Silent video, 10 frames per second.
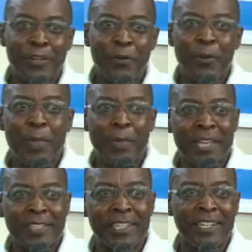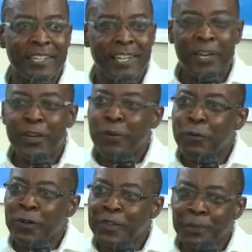Whether they are sick,
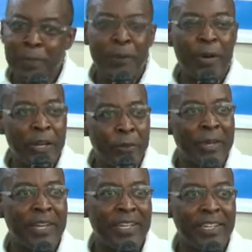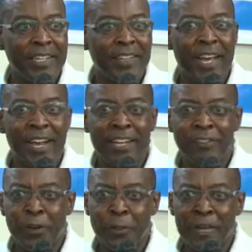what these people are doing, they are
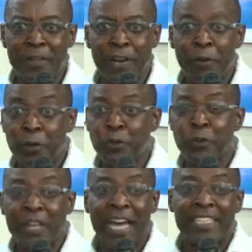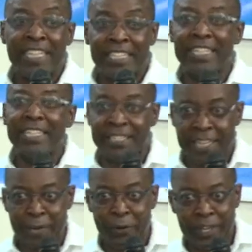developing, because of the uncertainties
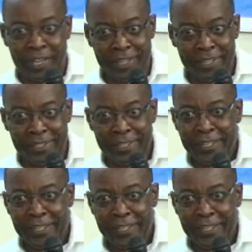around health,